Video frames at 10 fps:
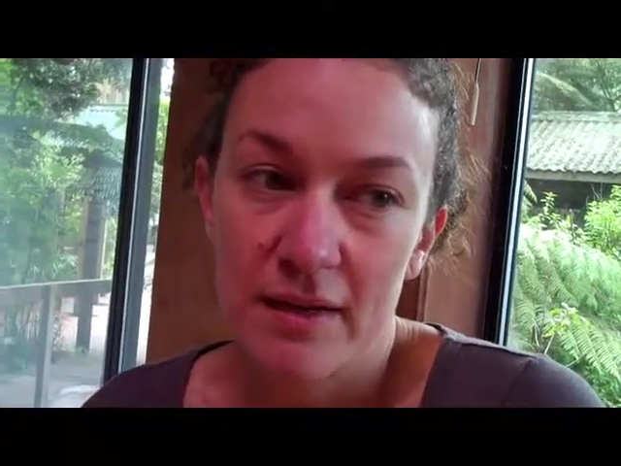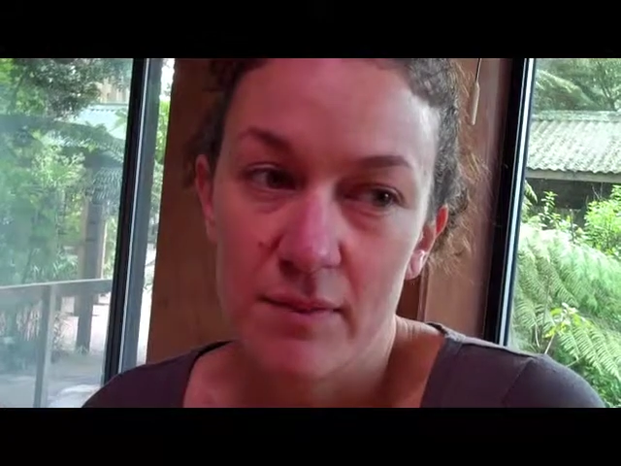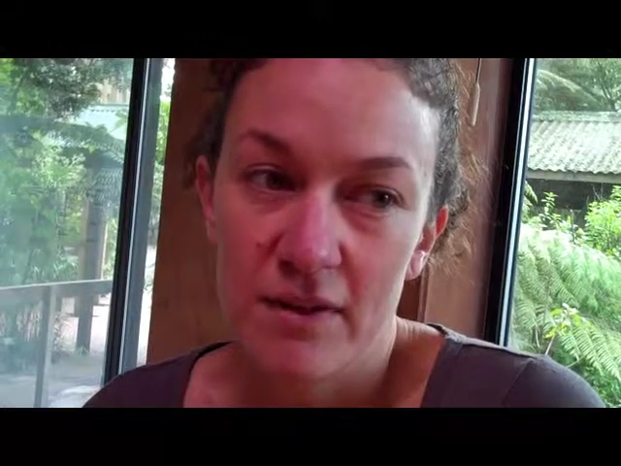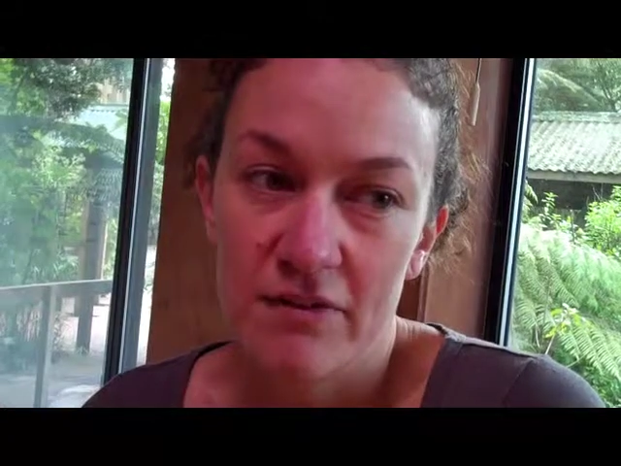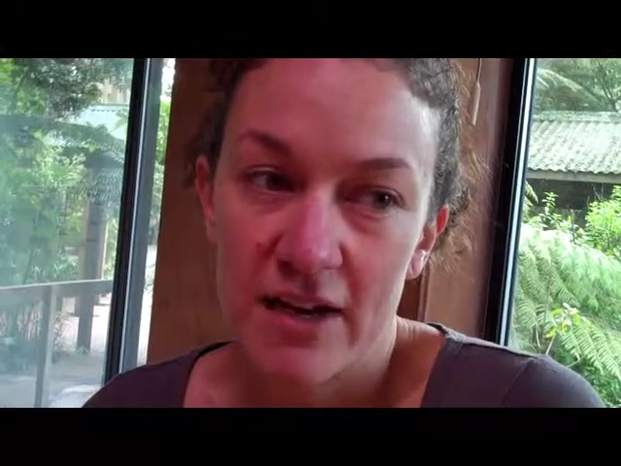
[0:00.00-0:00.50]

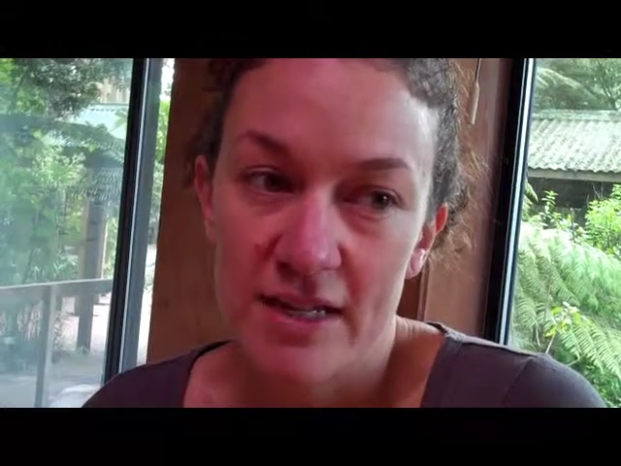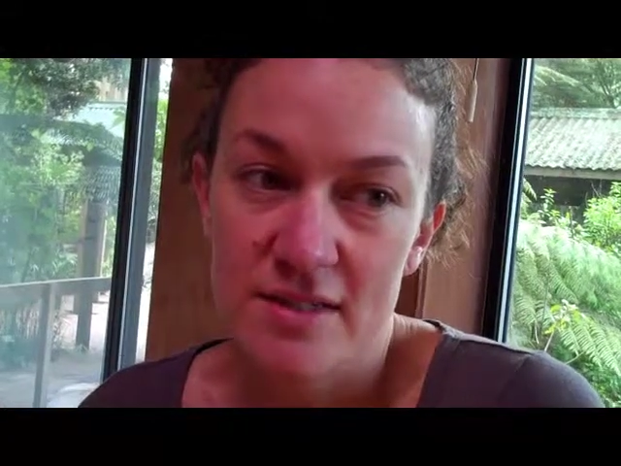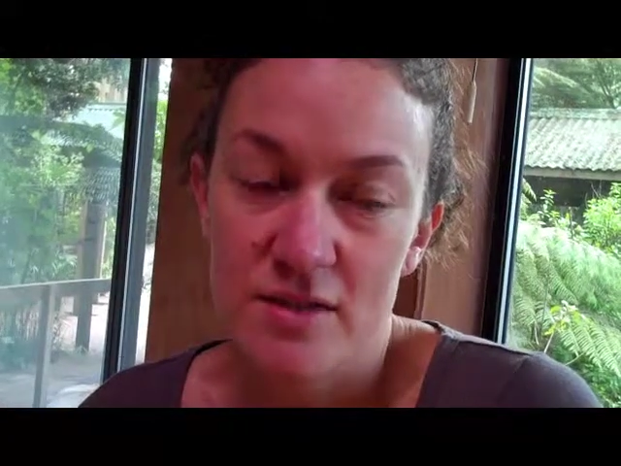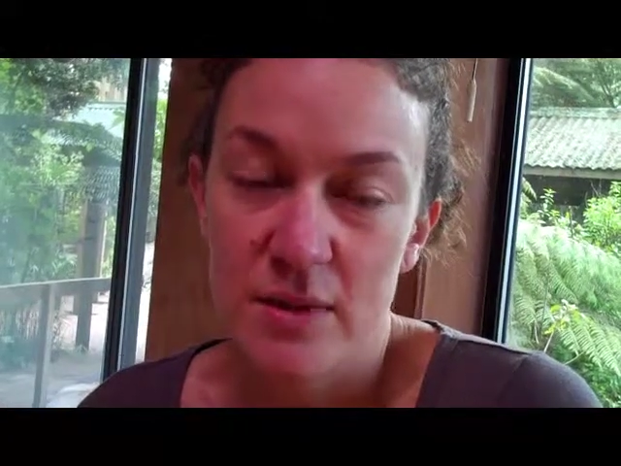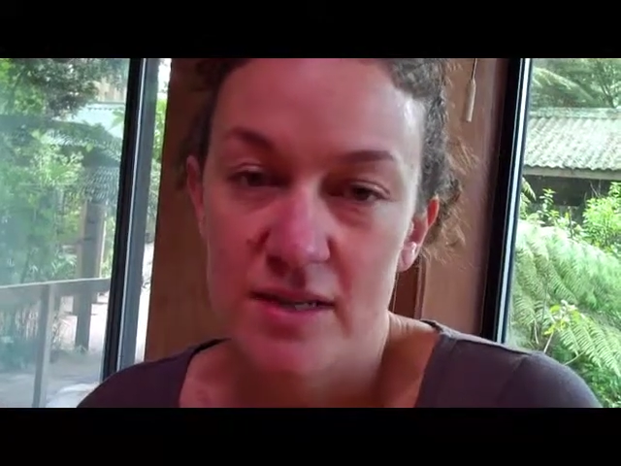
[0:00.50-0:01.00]
one of the
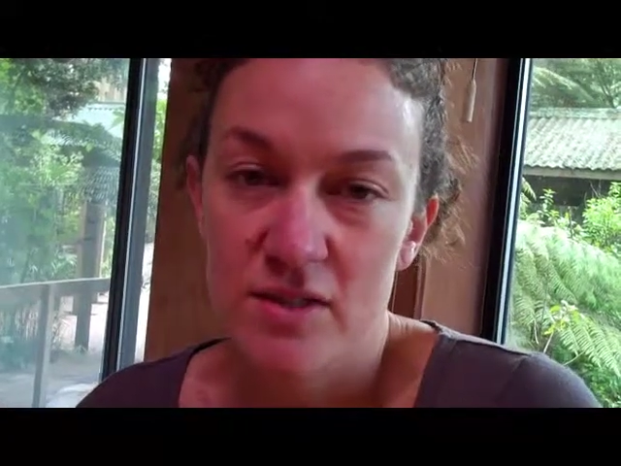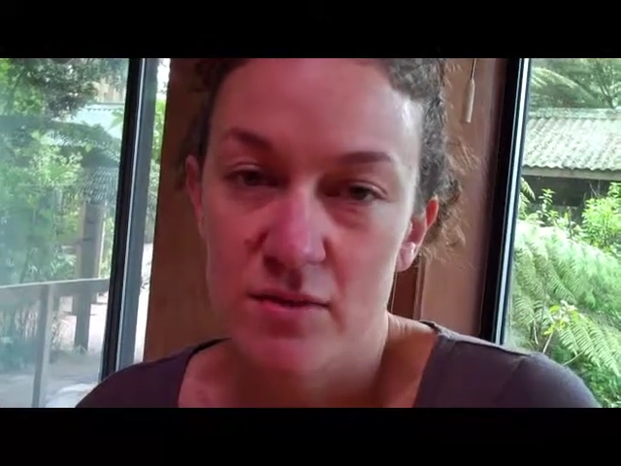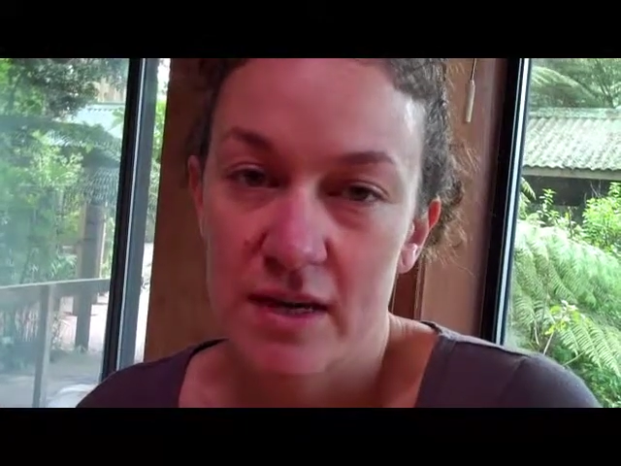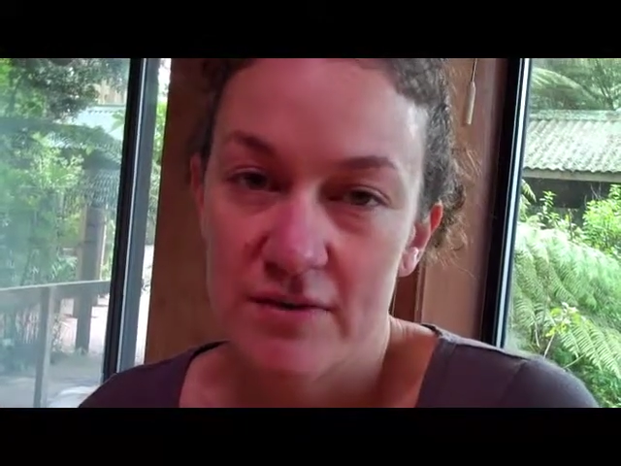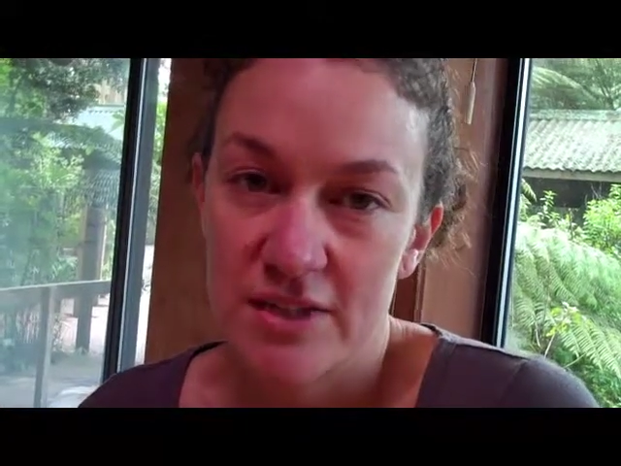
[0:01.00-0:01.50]
fastest ways to
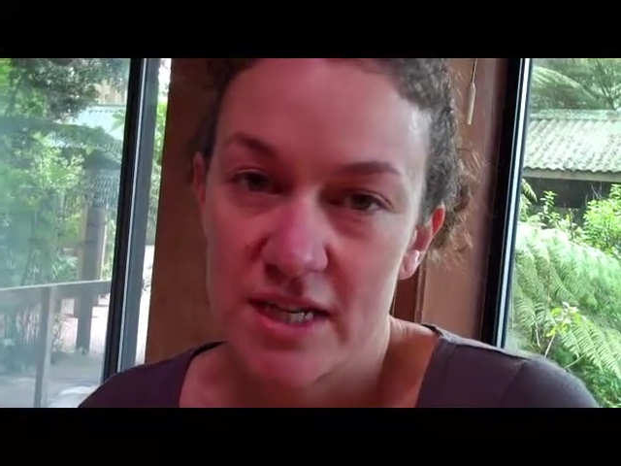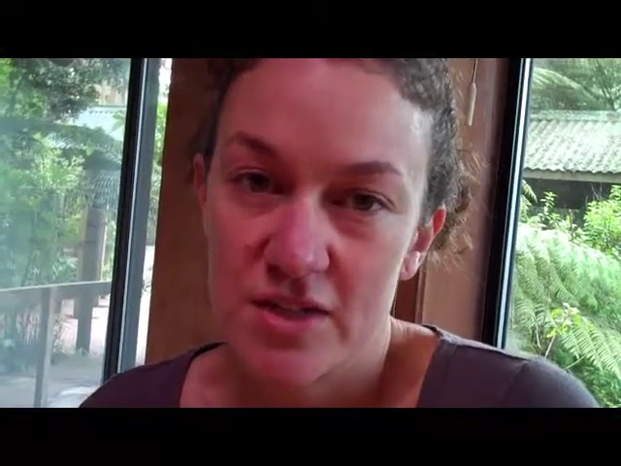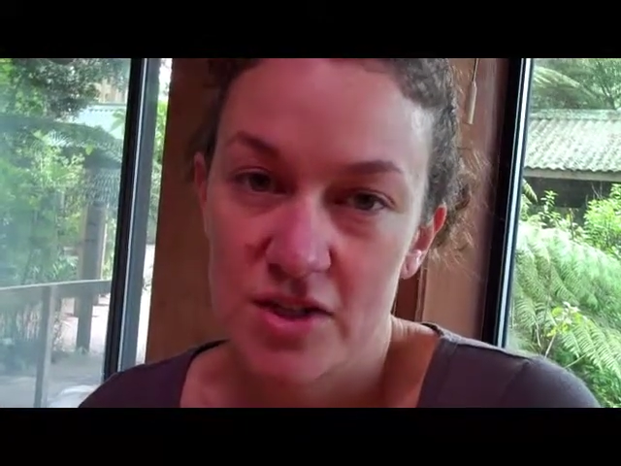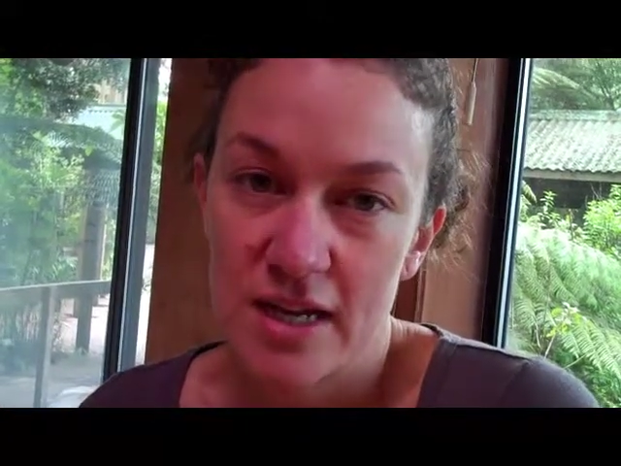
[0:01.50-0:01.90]
relieve a tension